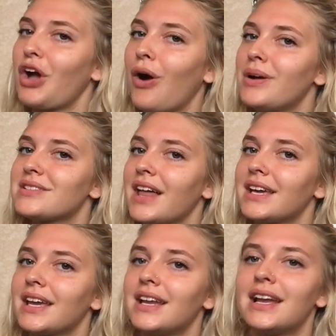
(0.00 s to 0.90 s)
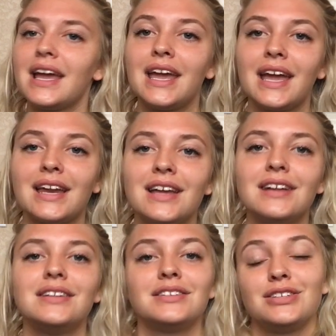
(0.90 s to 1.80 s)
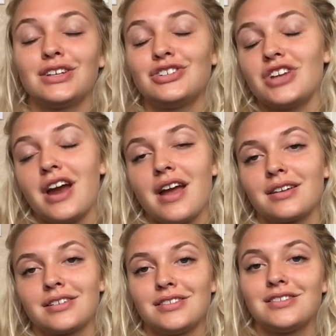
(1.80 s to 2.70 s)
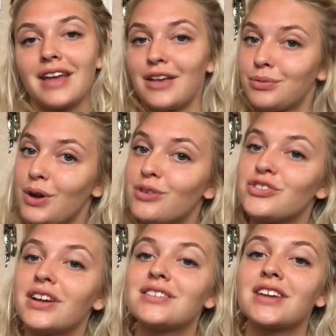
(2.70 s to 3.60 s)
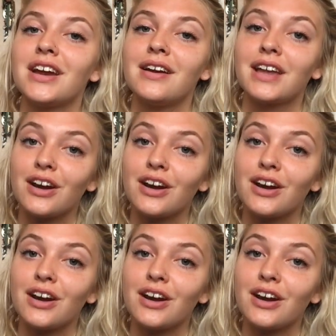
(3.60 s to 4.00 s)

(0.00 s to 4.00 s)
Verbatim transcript: always like it and share it because as we know, sharing is caring.